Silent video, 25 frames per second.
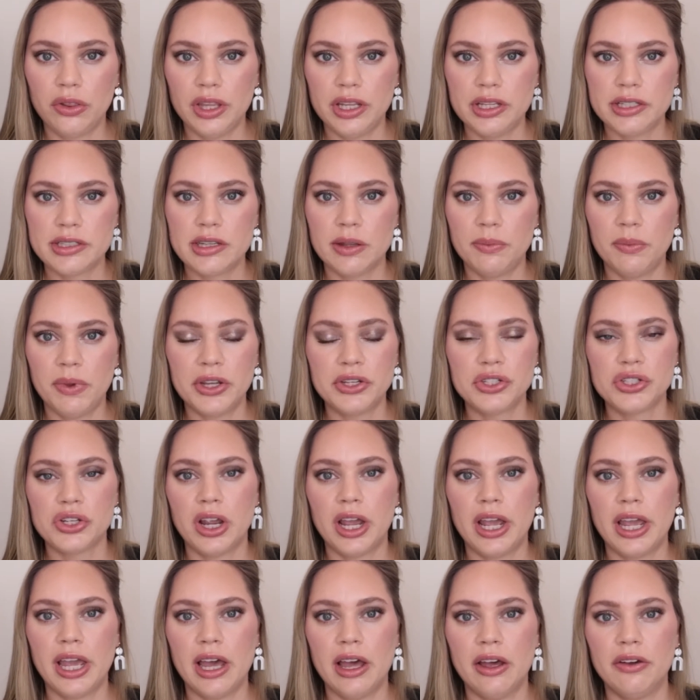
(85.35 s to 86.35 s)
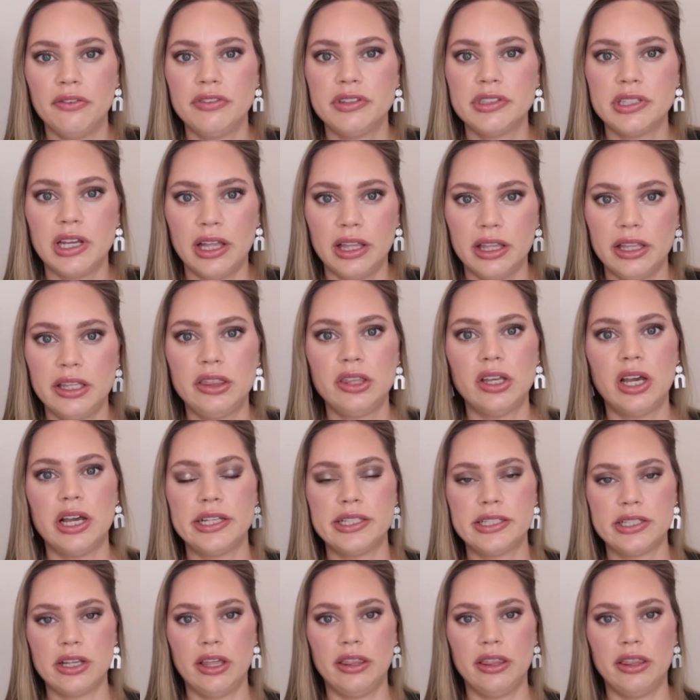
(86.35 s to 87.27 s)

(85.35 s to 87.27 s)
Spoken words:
these to make sure I have solid thoughts